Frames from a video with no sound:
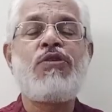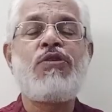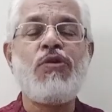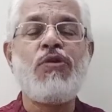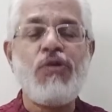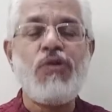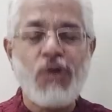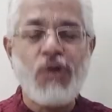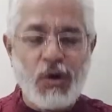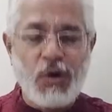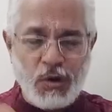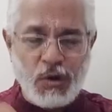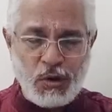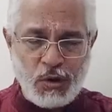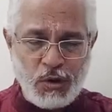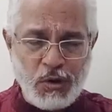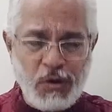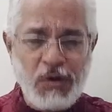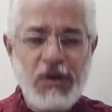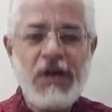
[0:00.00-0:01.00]
To
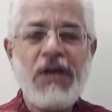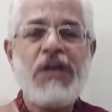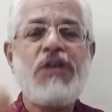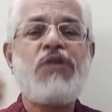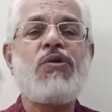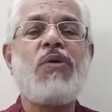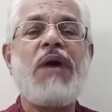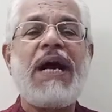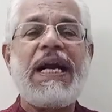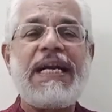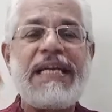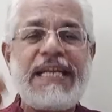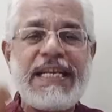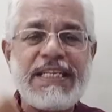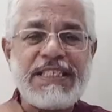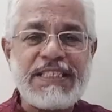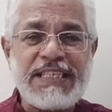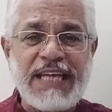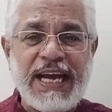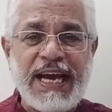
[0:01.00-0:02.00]
know, to
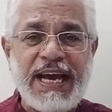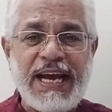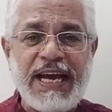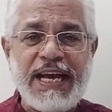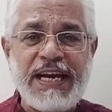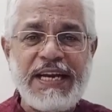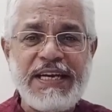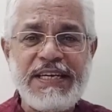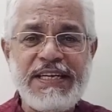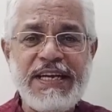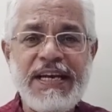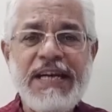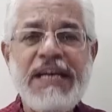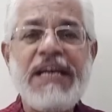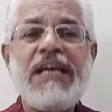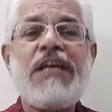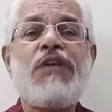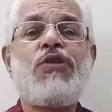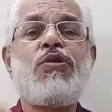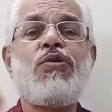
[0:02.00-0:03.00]
understand,
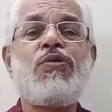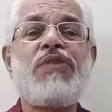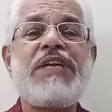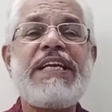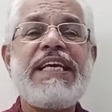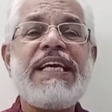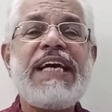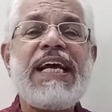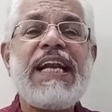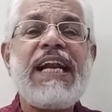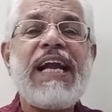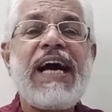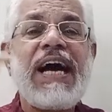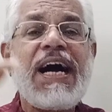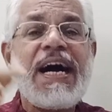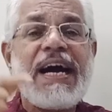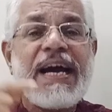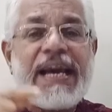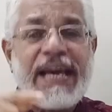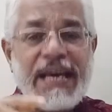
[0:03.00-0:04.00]
to
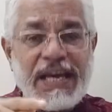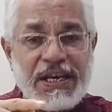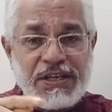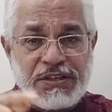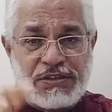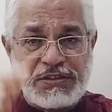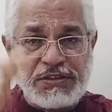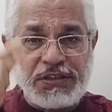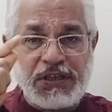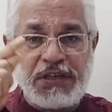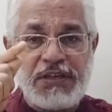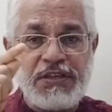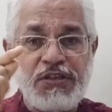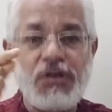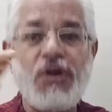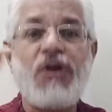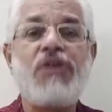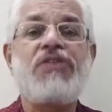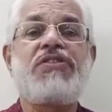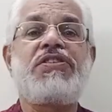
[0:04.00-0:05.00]
realize
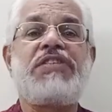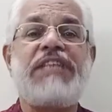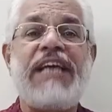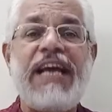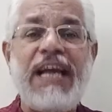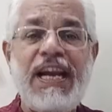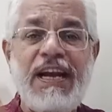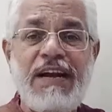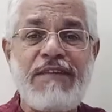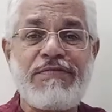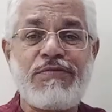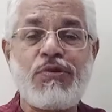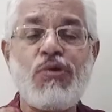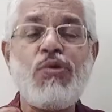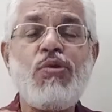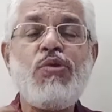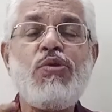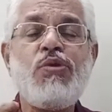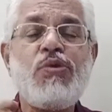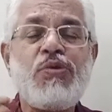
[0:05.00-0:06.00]
yourself,
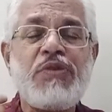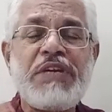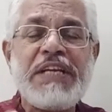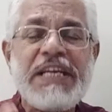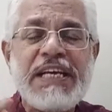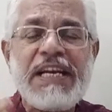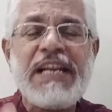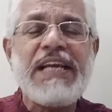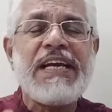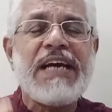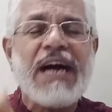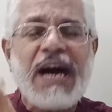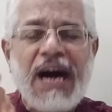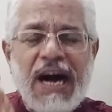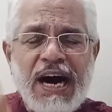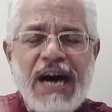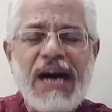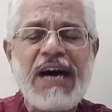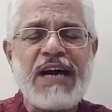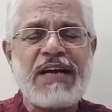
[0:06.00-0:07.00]
who you really
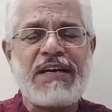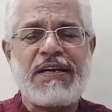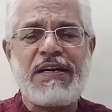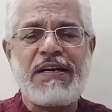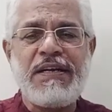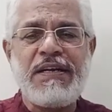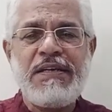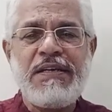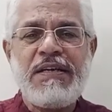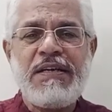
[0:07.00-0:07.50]
are.